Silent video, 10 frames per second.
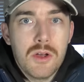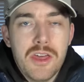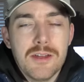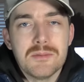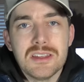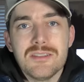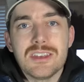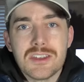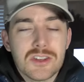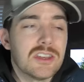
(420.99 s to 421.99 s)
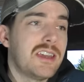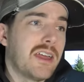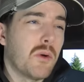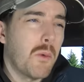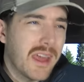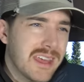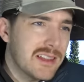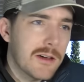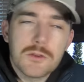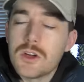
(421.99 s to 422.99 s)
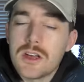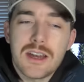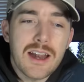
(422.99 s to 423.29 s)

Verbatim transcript: with him leaving Good Good and the way he left Good Good.